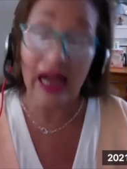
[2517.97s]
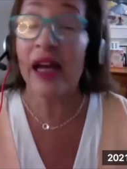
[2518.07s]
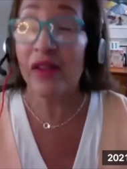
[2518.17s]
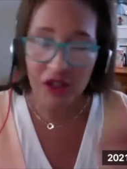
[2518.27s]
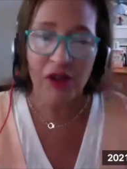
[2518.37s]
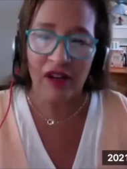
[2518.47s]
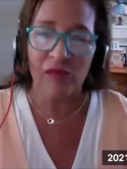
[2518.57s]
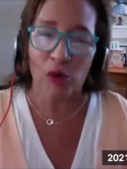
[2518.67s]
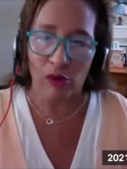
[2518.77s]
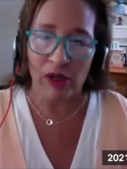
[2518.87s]
And then you have
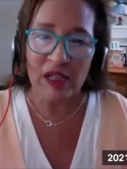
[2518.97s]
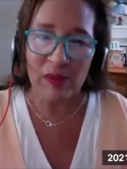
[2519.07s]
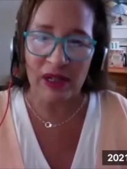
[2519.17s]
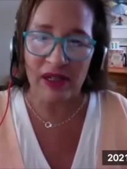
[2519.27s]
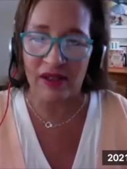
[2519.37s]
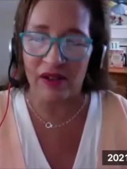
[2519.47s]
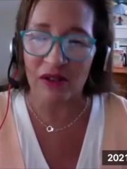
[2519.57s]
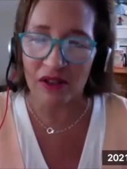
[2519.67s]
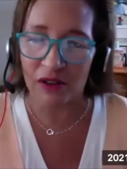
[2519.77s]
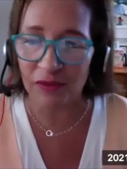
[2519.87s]
more brain space
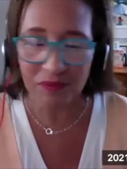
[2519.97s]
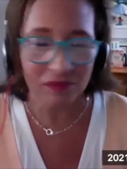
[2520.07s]
also